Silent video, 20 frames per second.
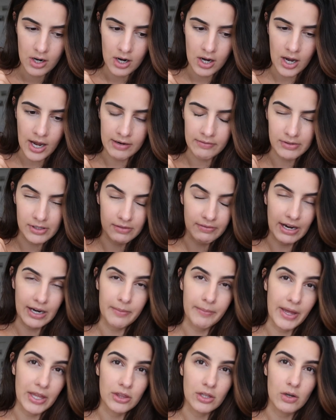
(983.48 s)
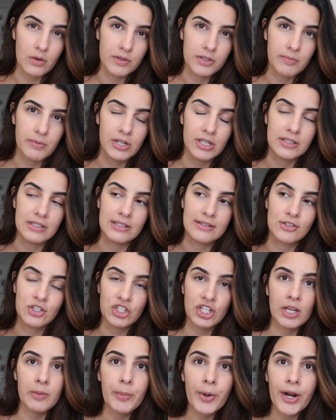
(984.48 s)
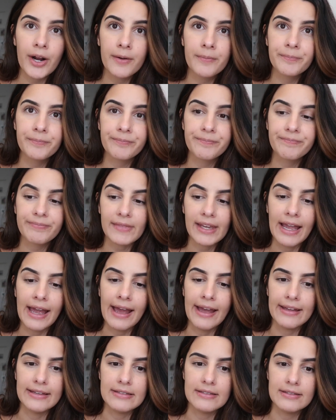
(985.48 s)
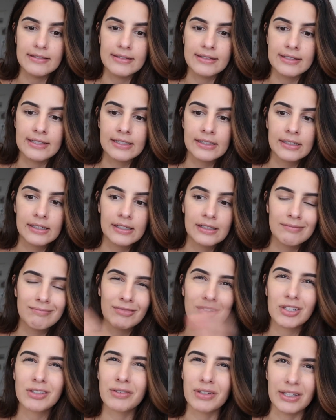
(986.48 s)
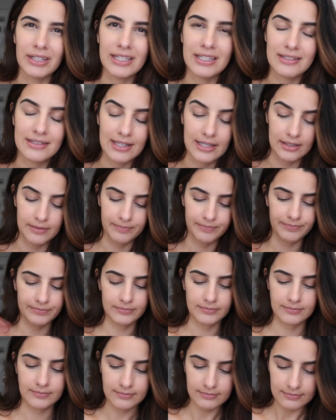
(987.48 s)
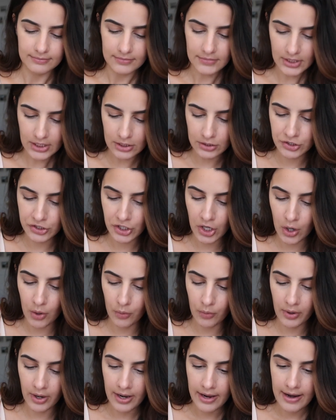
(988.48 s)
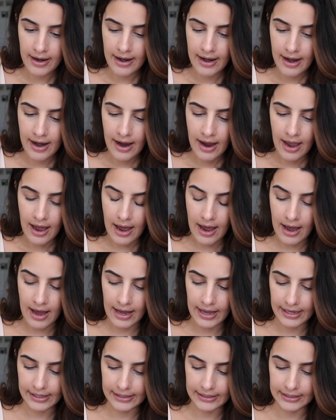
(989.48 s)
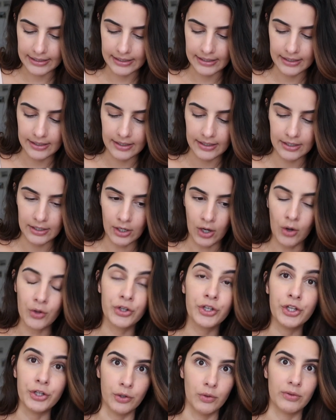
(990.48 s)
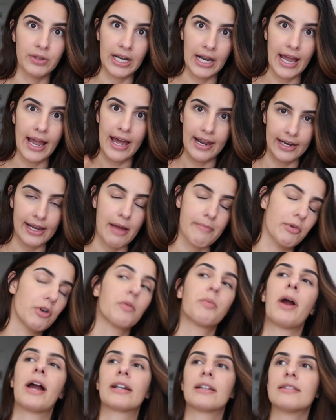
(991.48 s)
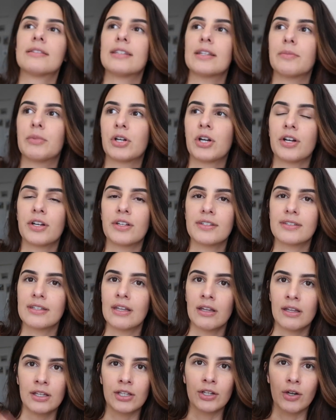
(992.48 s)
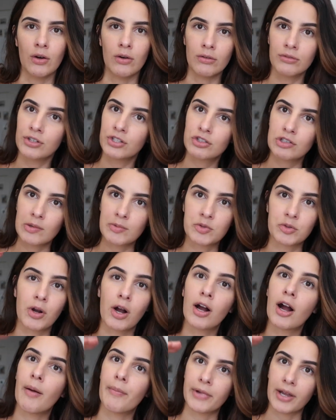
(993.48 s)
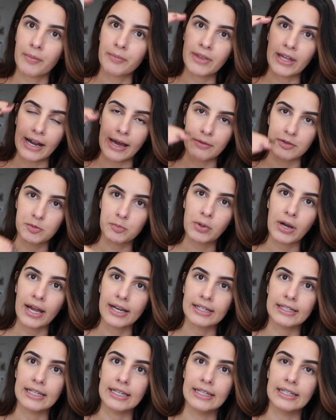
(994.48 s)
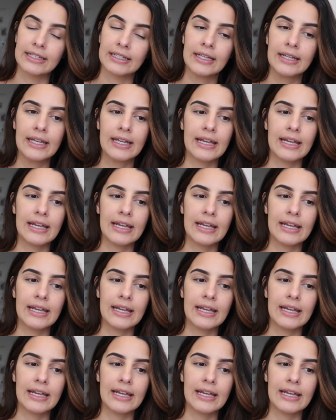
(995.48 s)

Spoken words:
I really recommend those because it's cheaper and they're really easy. So I knew that I had a chemical pregnancy because, you know, the strips were all coming up that I was pregnant.